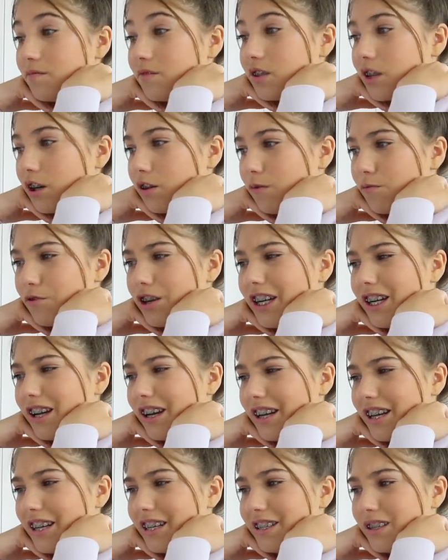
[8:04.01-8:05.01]
So I'm really
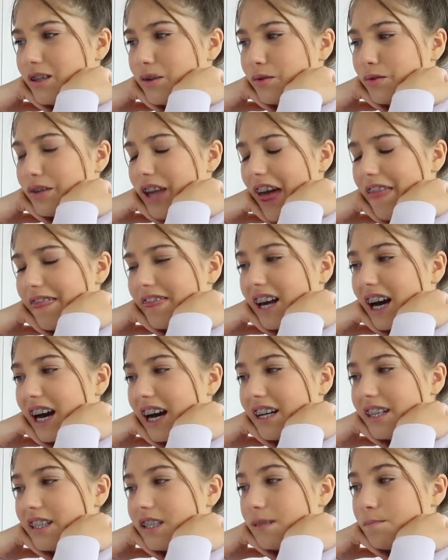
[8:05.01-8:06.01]
lucky to get
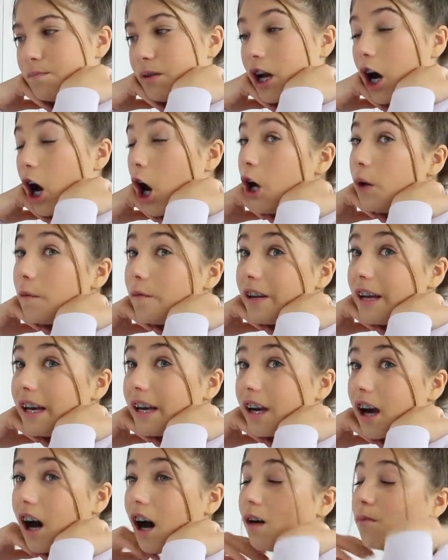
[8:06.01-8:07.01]
that, but hopefully
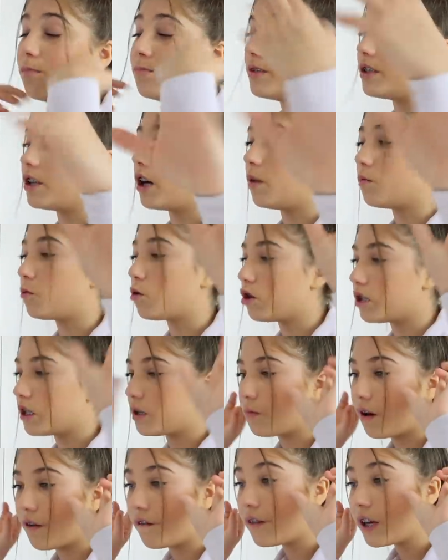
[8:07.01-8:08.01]
it comes, so I'm
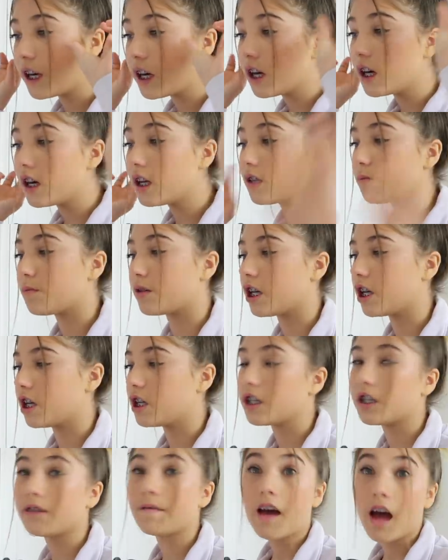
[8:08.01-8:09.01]
crossing my fingers
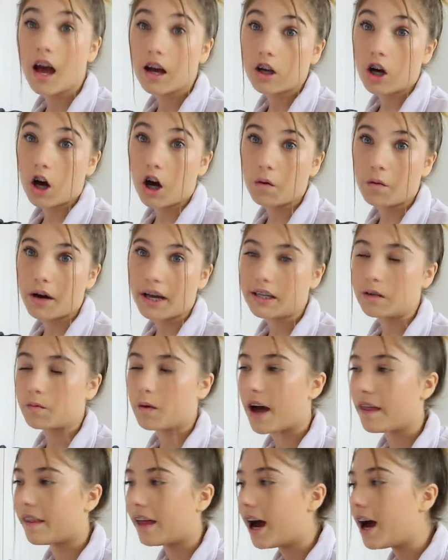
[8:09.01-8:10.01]
because can't wait to
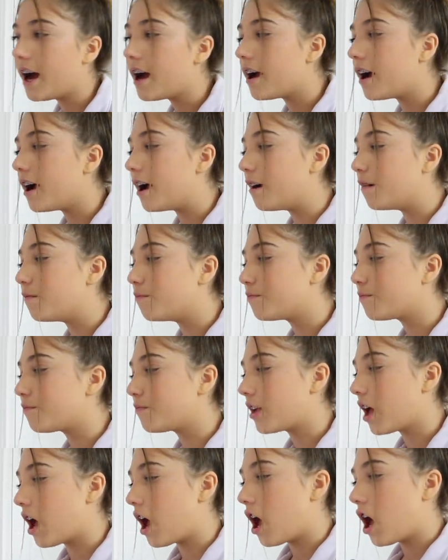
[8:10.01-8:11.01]
wear that.